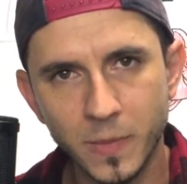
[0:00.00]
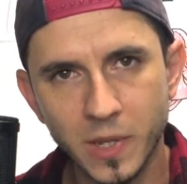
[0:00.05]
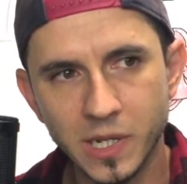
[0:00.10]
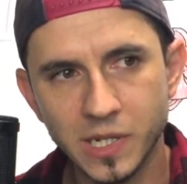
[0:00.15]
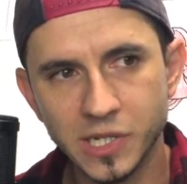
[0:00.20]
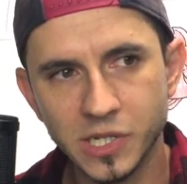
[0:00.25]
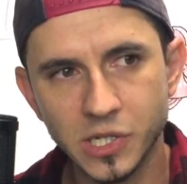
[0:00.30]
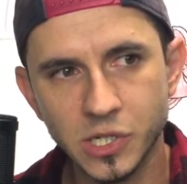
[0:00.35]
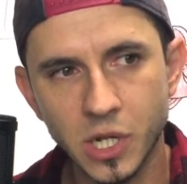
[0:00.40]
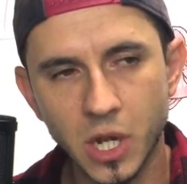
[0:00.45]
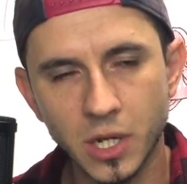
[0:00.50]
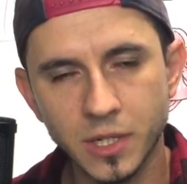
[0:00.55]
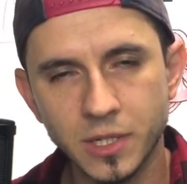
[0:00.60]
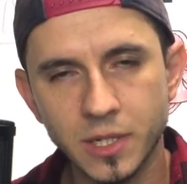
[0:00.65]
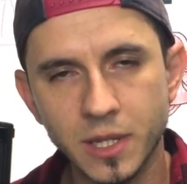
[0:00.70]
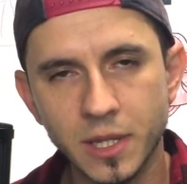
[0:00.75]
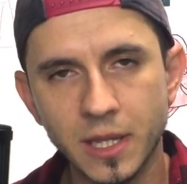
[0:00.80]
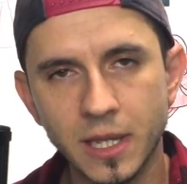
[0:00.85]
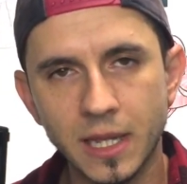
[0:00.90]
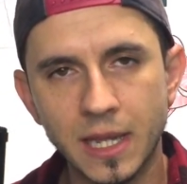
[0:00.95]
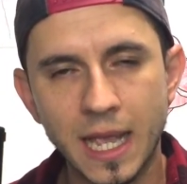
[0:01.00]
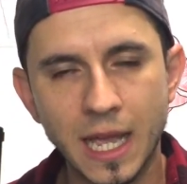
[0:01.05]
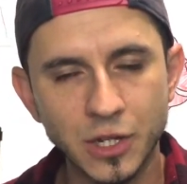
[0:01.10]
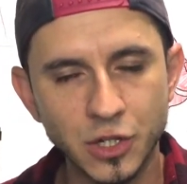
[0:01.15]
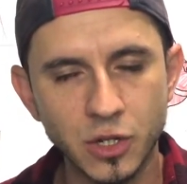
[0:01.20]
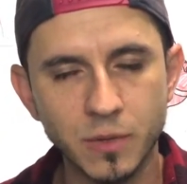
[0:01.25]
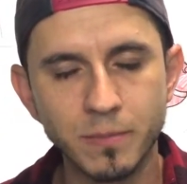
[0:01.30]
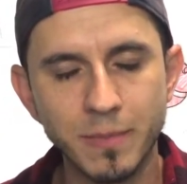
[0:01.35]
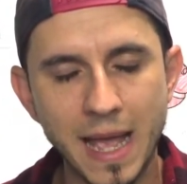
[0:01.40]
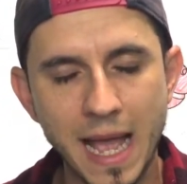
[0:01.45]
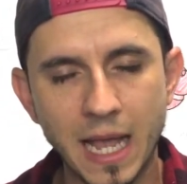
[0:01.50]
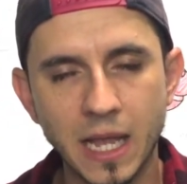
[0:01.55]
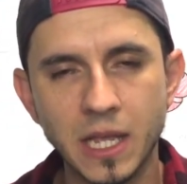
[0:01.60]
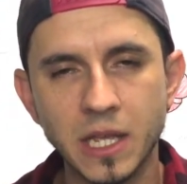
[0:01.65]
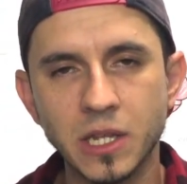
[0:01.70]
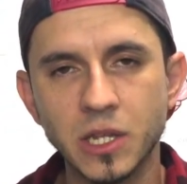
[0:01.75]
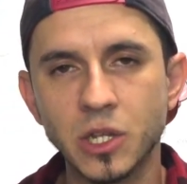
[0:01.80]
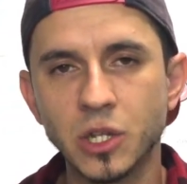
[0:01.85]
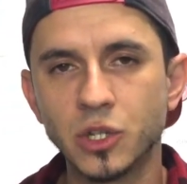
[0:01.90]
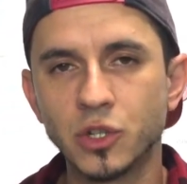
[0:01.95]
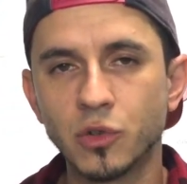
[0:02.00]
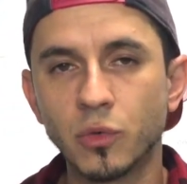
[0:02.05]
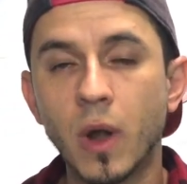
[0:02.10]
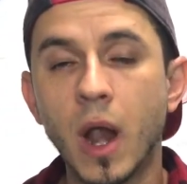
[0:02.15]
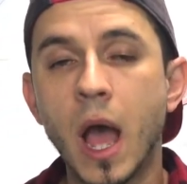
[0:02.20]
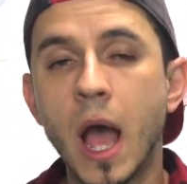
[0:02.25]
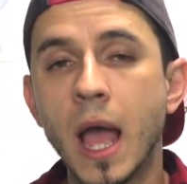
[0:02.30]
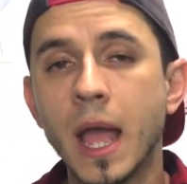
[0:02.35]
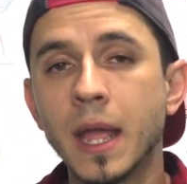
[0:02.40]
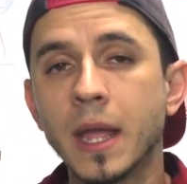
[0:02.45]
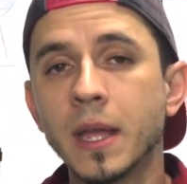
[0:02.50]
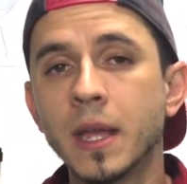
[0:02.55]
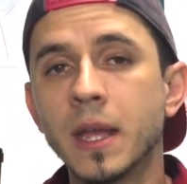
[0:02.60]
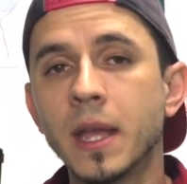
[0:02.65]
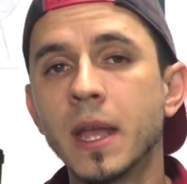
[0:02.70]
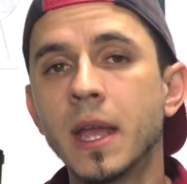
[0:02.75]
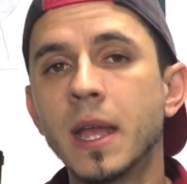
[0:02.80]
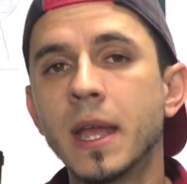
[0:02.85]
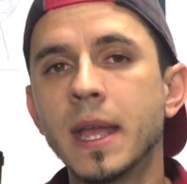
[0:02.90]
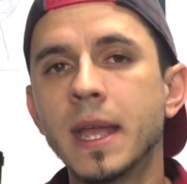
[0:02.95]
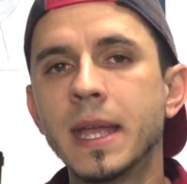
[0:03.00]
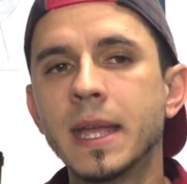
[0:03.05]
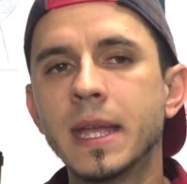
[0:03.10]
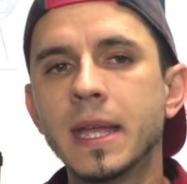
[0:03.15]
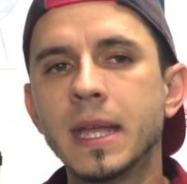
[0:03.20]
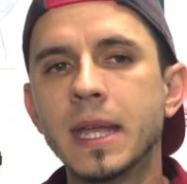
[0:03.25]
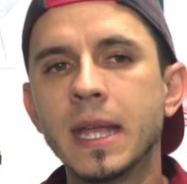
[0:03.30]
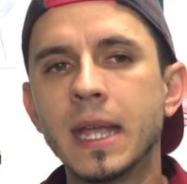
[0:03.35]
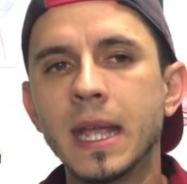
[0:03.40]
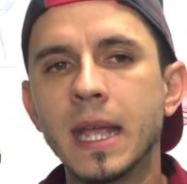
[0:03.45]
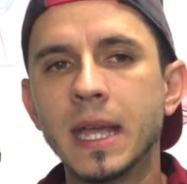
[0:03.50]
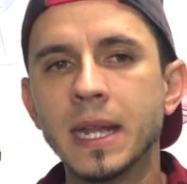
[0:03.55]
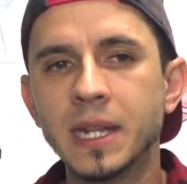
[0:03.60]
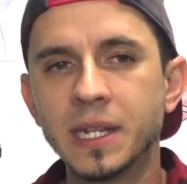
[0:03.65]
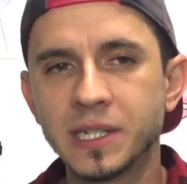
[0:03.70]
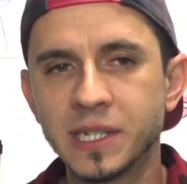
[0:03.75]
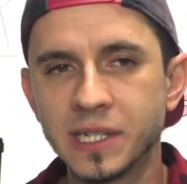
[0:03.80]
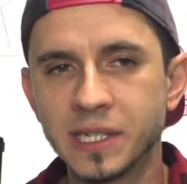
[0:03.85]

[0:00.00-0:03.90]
sucked the ketchup packet dry in its